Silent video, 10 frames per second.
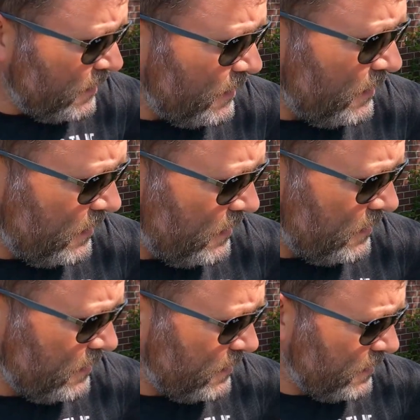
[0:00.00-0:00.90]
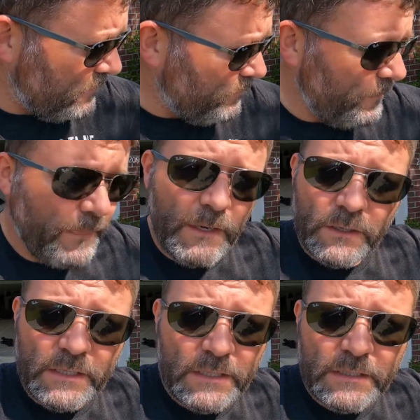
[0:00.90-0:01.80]
and
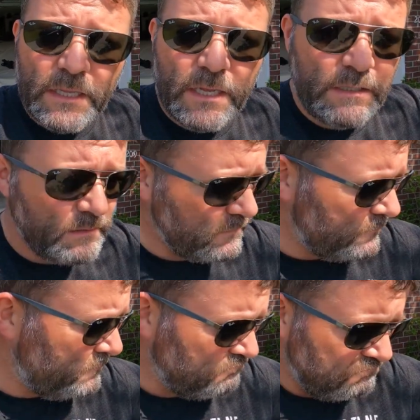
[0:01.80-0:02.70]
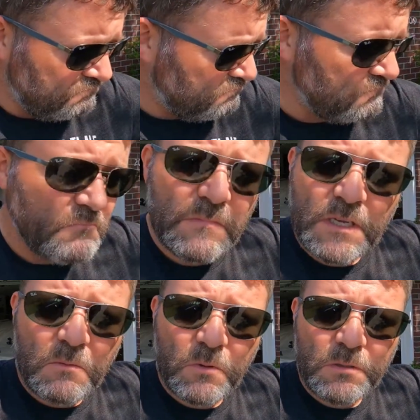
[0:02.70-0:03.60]
he didn't lie,
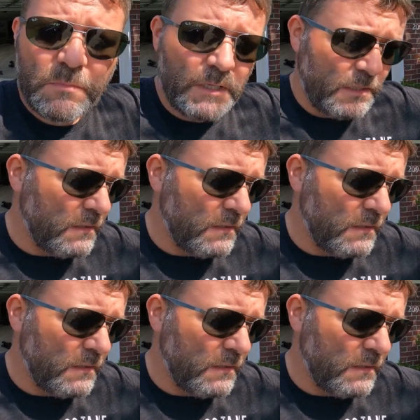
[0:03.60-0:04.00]
not one bit.